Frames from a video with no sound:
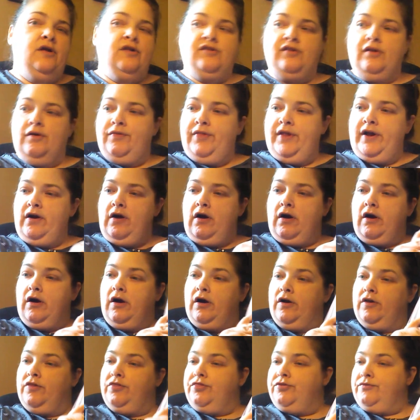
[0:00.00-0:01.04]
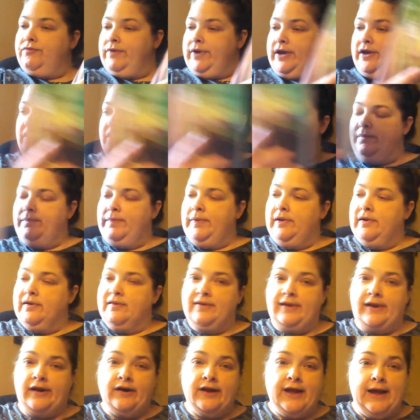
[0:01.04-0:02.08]
So there are 3 good
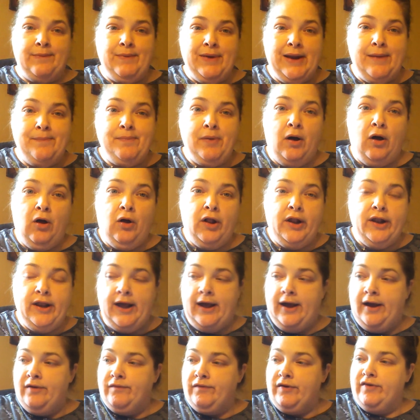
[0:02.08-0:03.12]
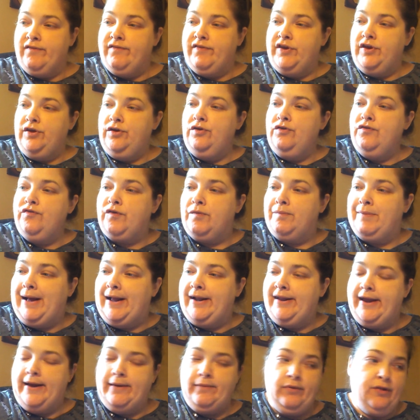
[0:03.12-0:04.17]
books that are coming up on review for
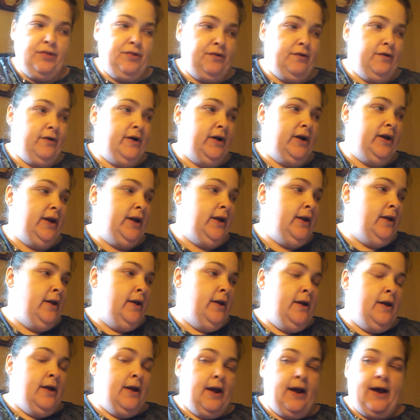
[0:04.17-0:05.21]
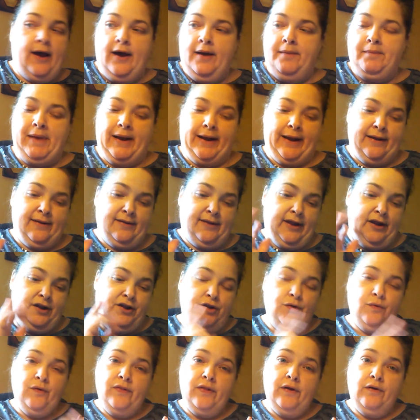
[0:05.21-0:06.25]
My Table of 3. Like I said,
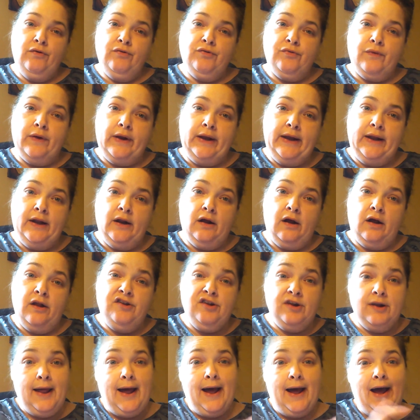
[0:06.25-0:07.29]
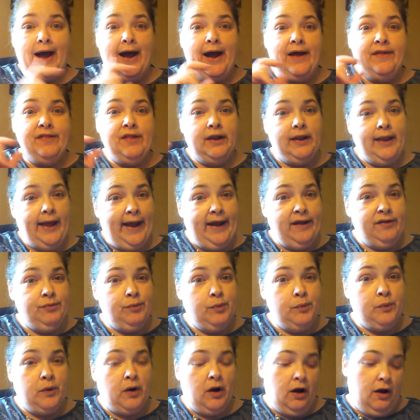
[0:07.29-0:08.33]
2 of those were in July. The last
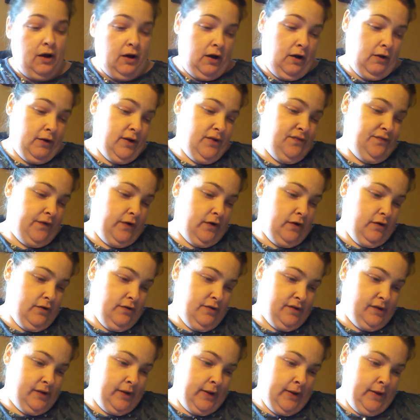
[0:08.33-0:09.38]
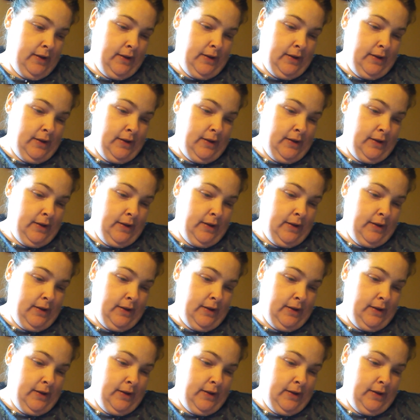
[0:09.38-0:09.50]
one were August 1st.